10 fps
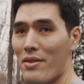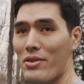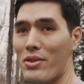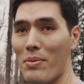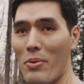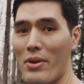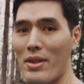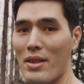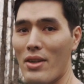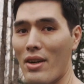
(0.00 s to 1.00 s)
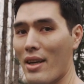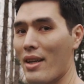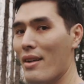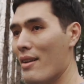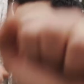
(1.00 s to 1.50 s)
shoulder pointed to the target,
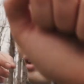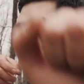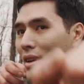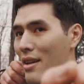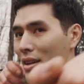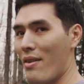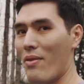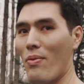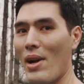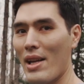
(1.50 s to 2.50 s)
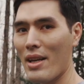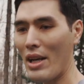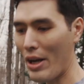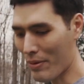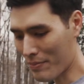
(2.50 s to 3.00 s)
ready to
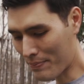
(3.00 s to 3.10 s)
go.